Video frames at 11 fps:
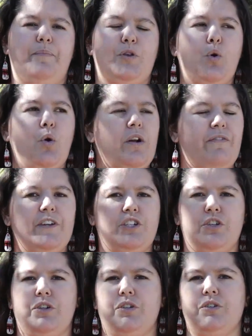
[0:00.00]
court
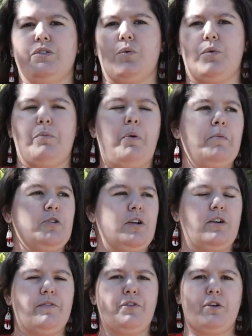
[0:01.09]
officials or the
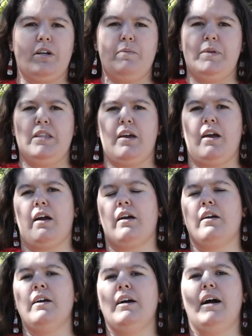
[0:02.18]
perpetrator, if they're going to be
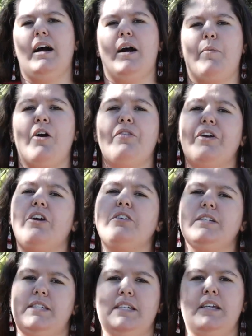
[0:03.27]
there, are there
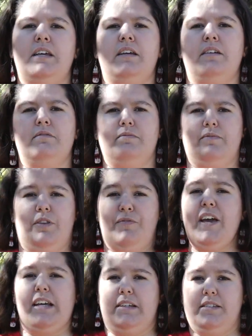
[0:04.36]
to see the
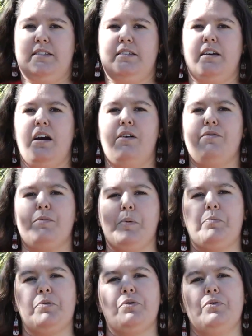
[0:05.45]
face of the
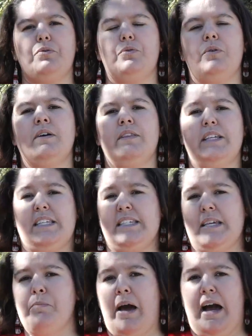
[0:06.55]
people who this has
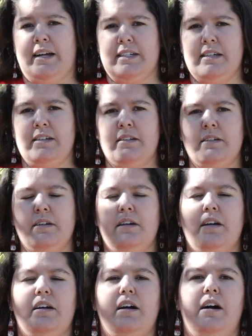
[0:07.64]
impacted.
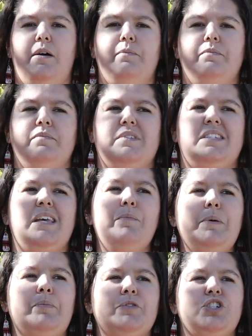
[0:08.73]
Some
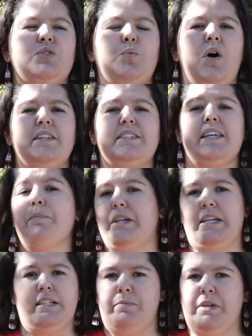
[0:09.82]
people just want
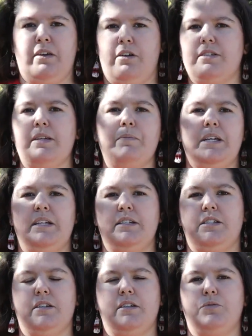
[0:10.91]
somebody to be there, somebody
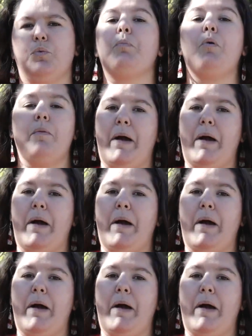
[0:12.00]
to report